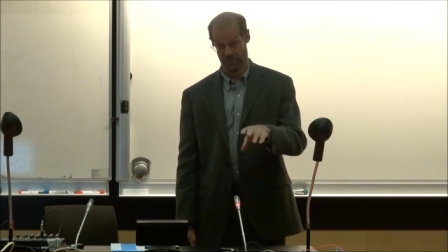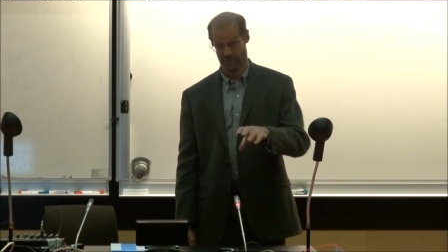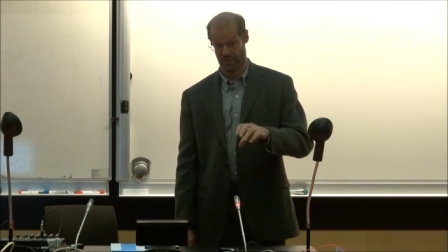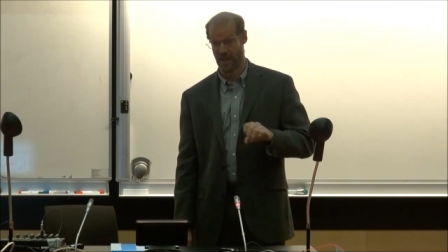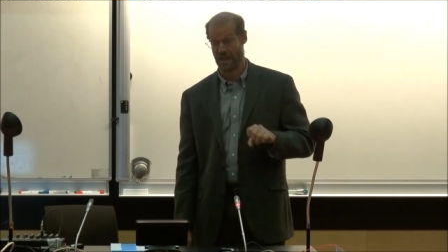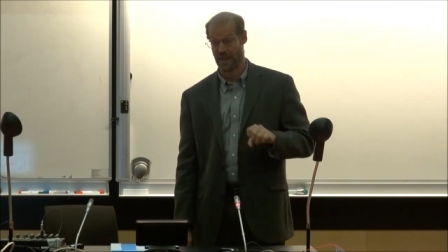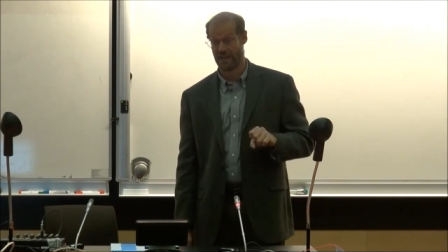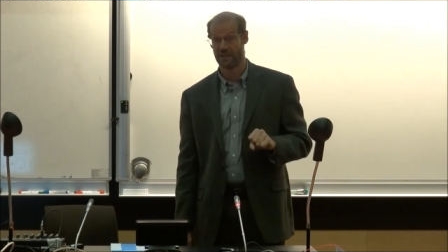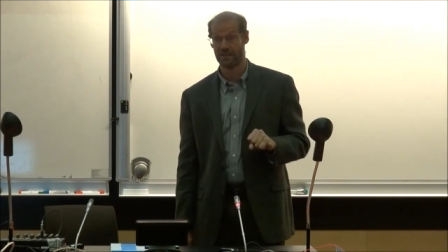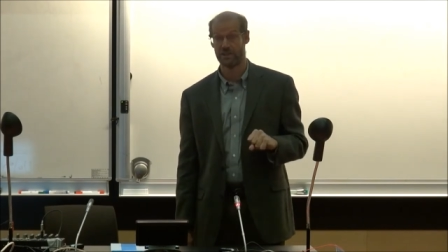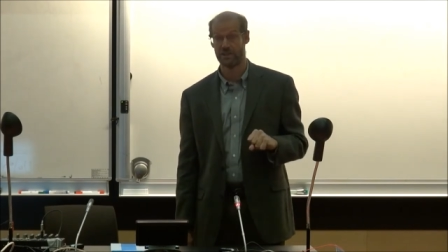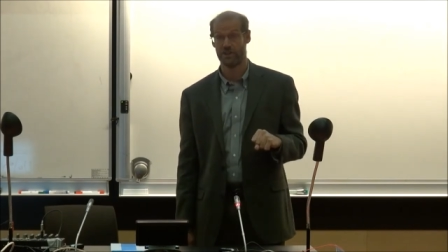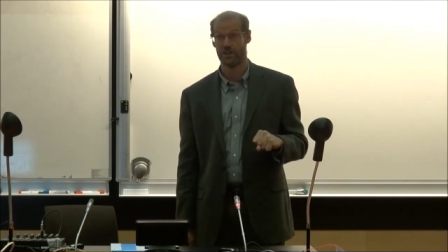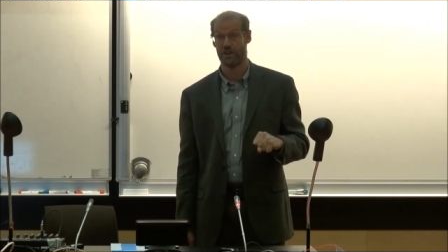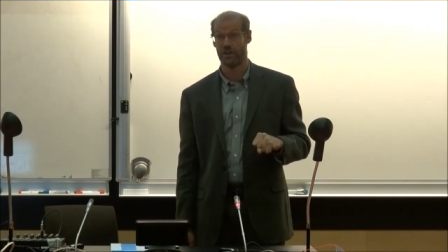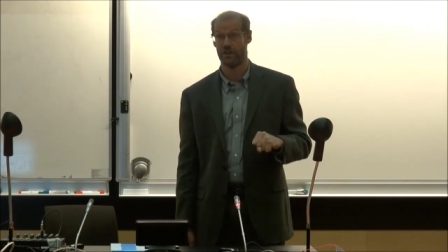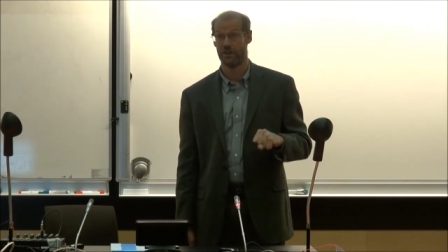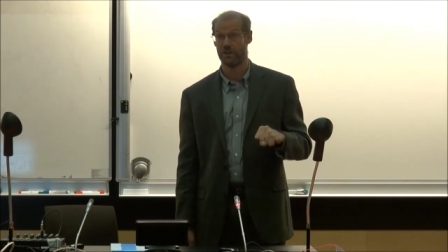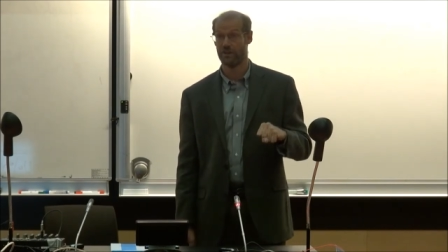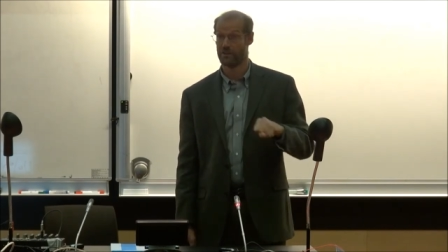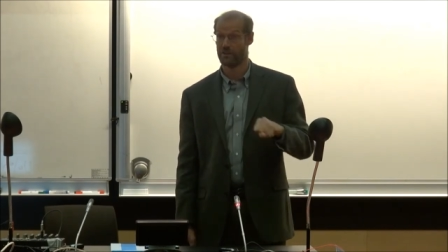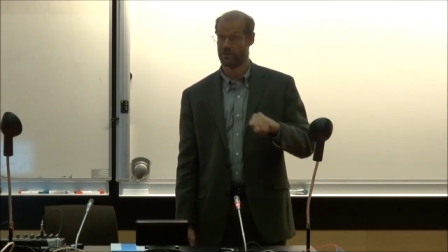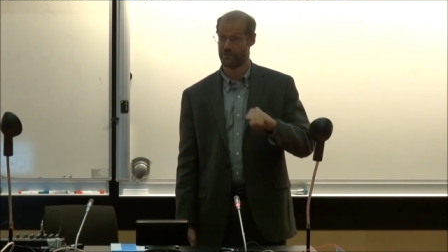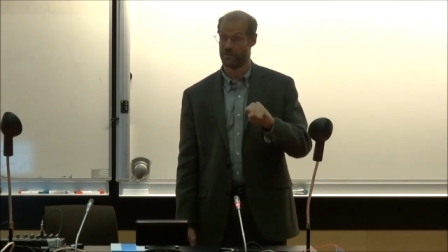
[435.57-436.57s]
kindly
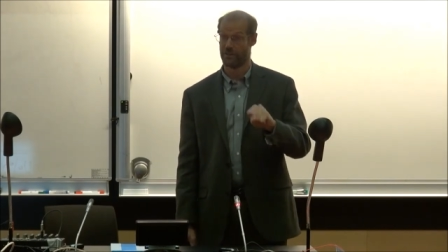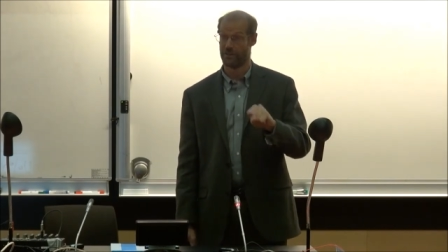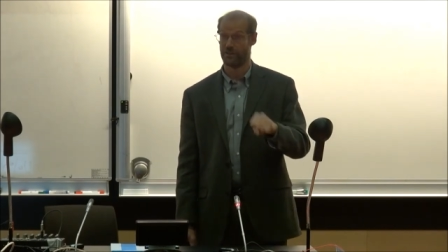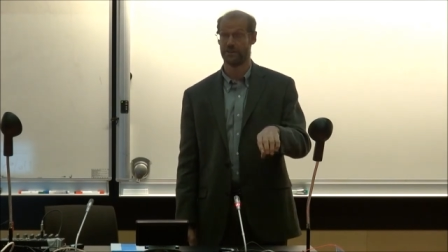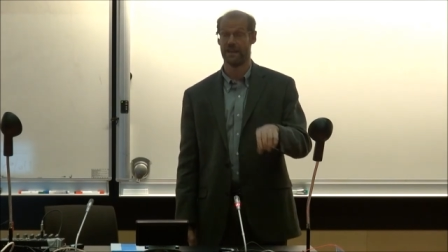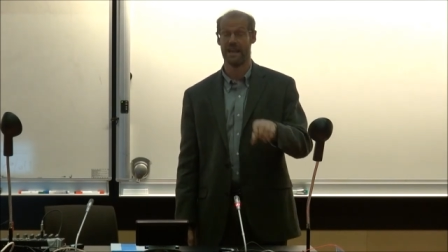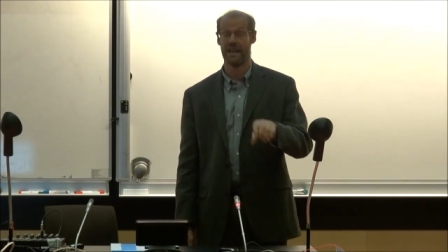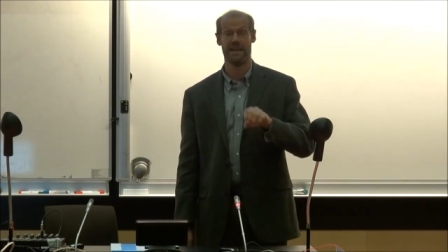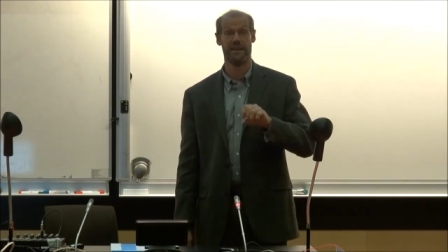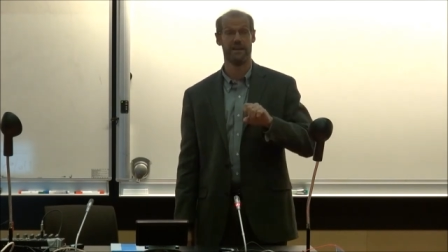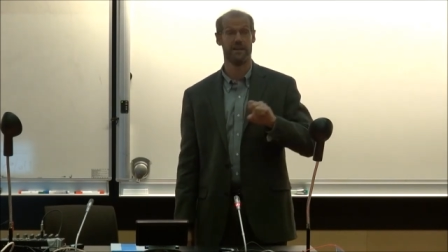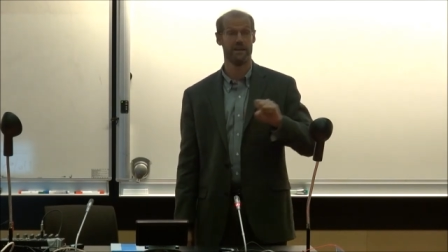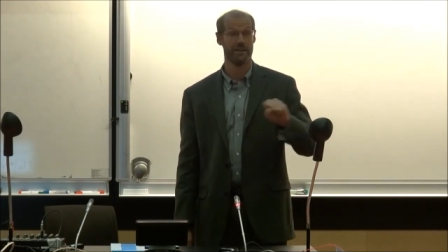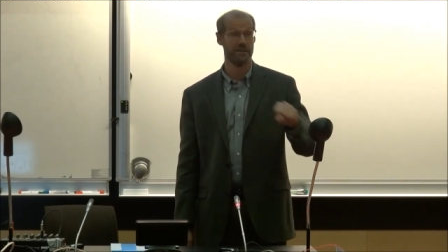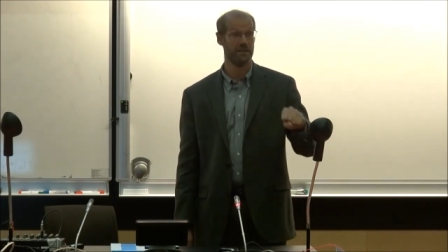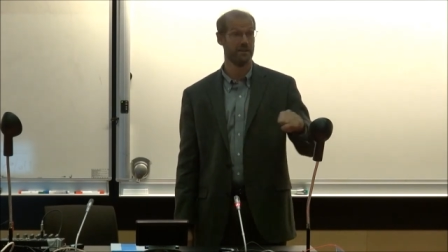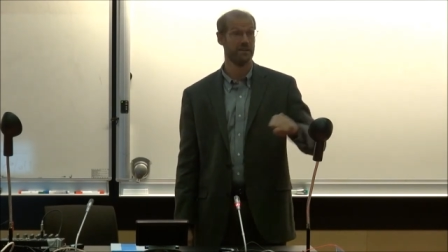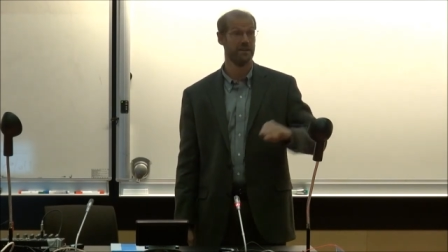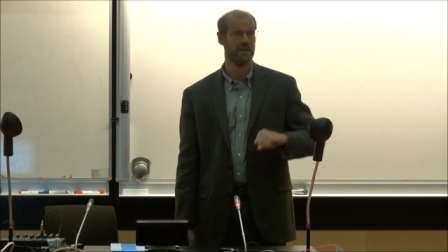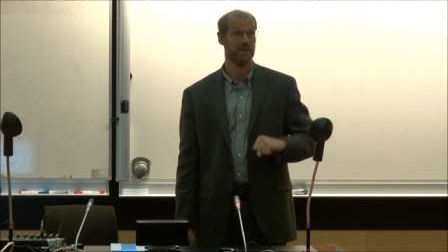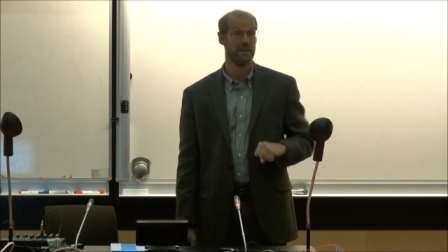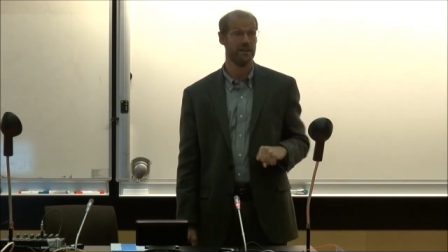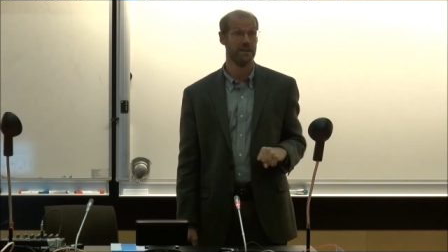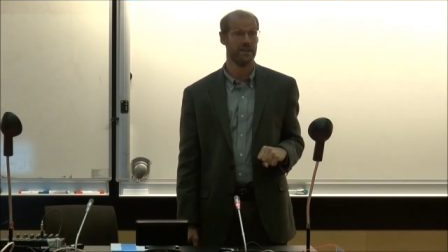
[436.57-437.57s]
shared their data
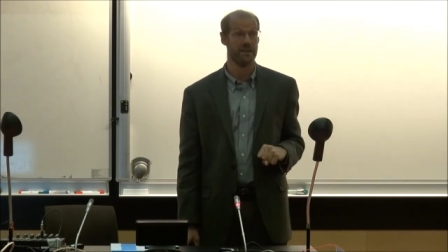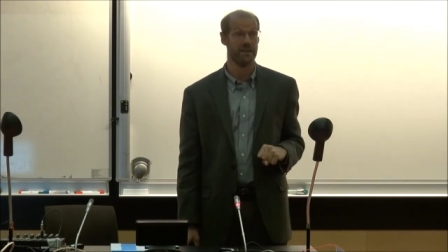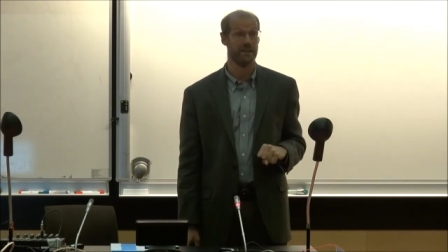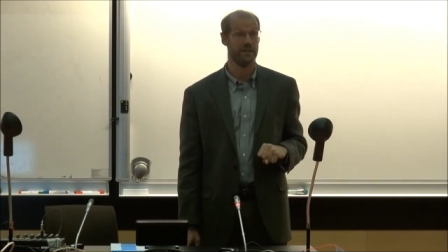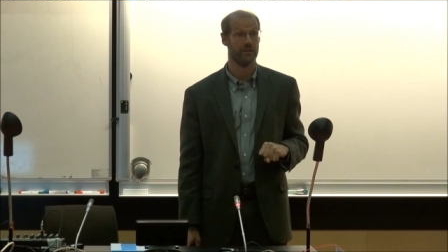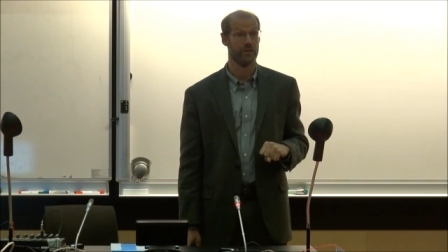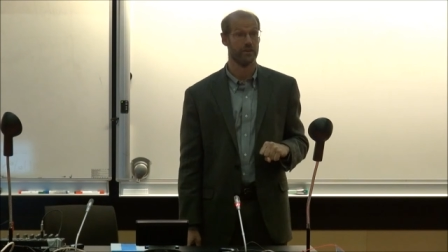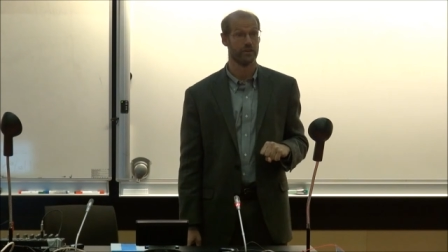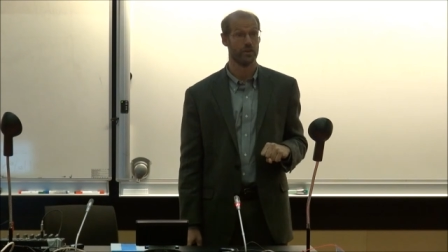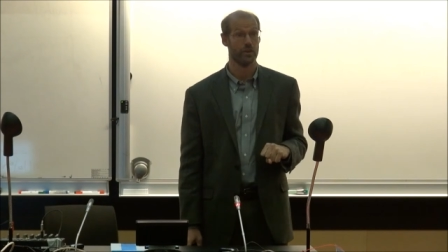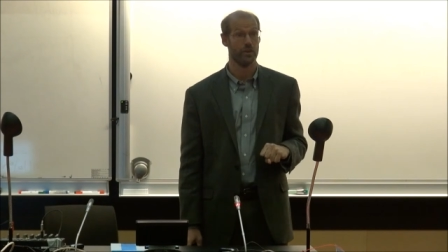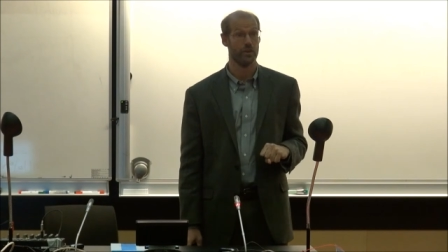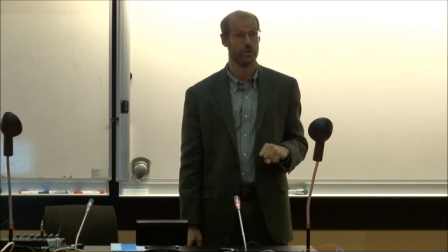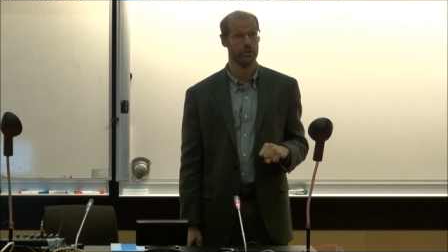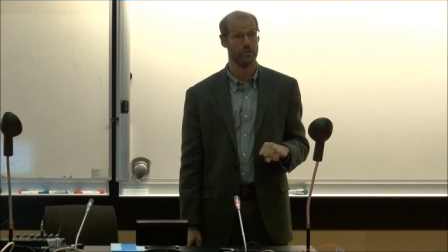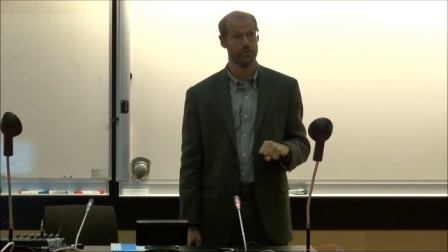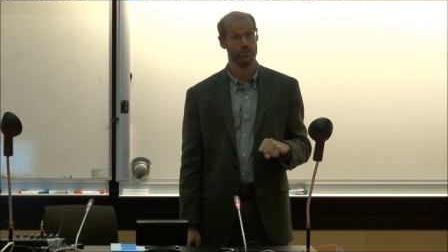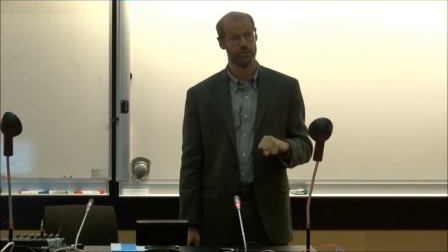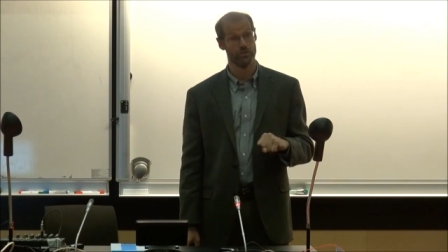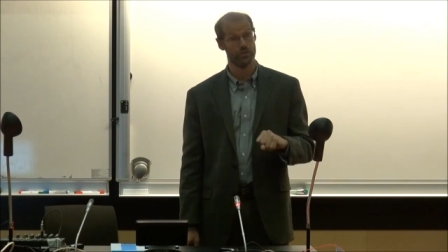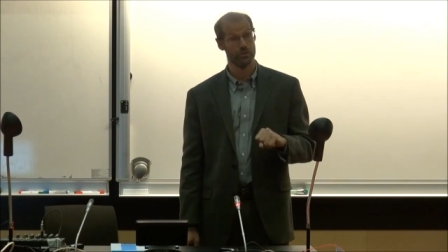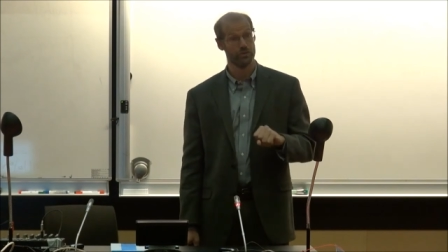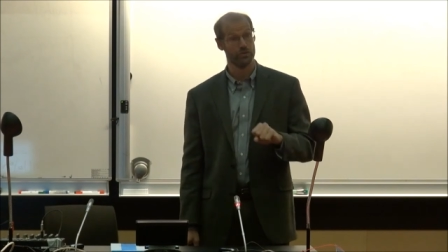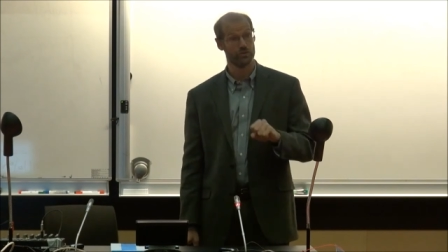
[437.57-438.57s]
and their
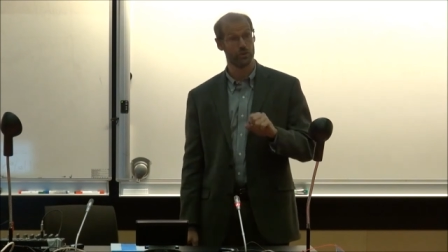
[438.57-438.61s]
codes.